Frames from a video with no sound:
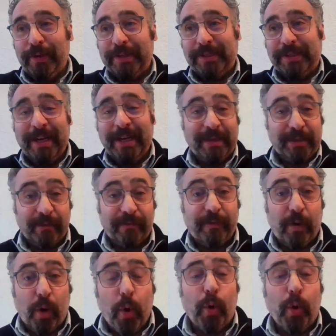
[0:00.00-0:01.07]
the side
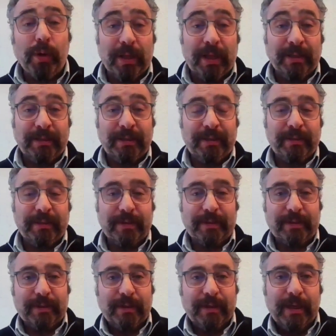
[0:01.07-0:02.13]
of all
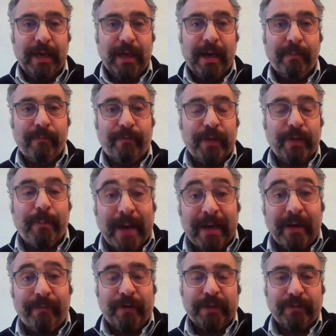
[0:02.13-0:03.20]
Londoners for the
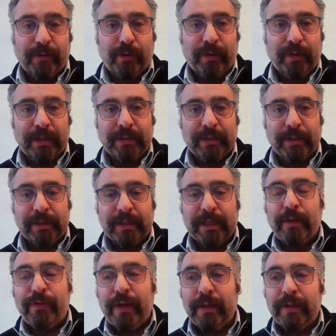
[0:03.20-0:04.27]
benefit of all Londoners.
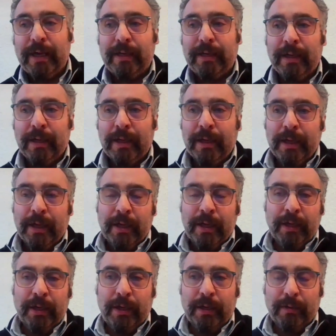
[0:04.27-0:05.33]
And I think that
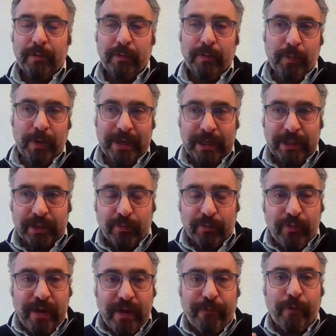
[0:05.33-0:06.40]
we need to
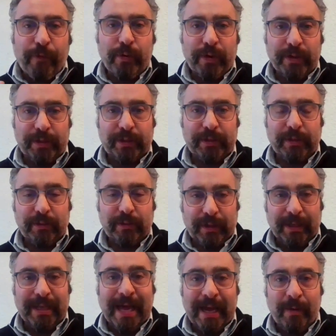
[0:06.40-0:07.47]
refocus
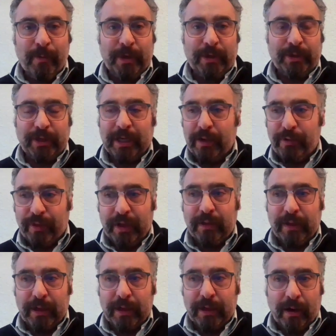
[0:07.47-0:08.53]
the language. And I
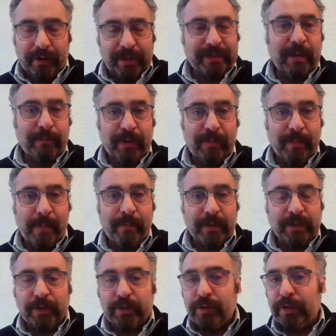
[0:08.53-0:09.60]
think that our Assembly
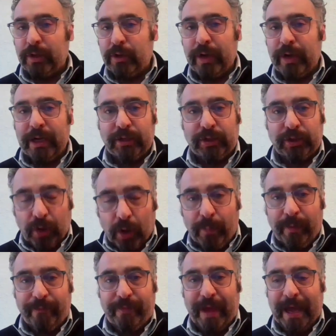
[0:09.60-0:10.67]
members are doing a great
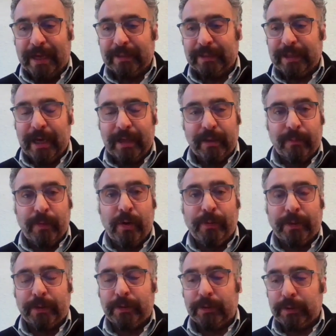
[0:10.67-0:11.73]
job of that at the
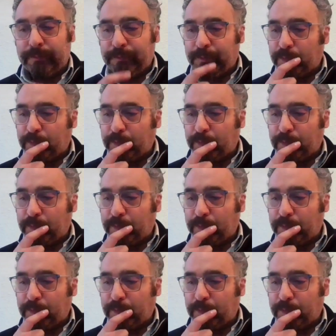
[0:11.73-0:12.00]
moment.